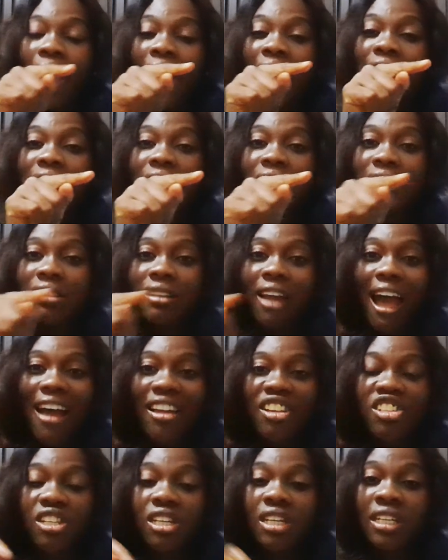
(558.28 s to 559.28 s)
and a
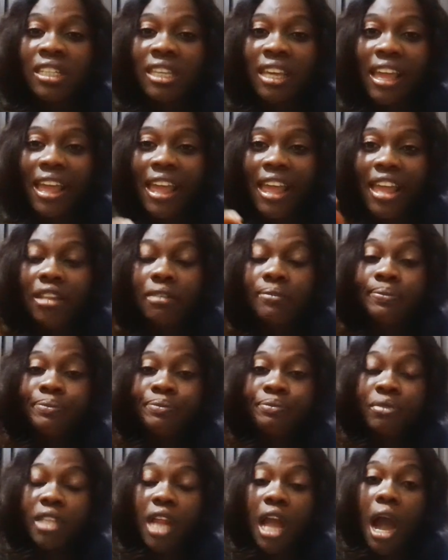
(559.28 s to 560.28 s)
dash. Again,
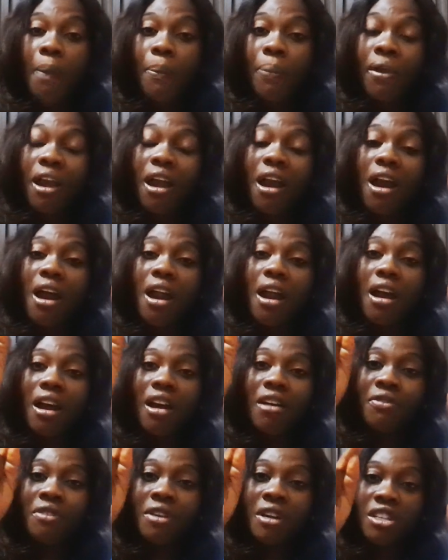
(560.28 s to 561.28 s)
up
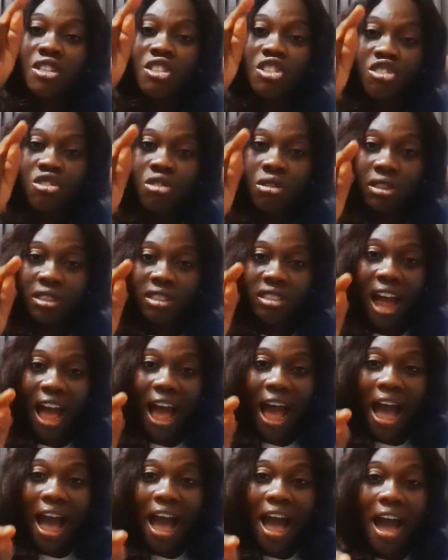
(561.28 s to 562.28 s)
curve, stroke
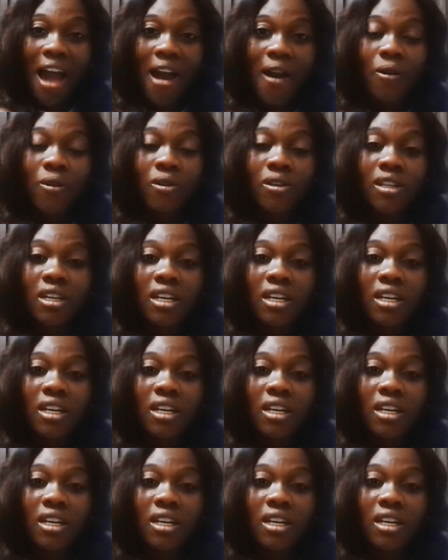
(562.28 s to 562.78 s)
down,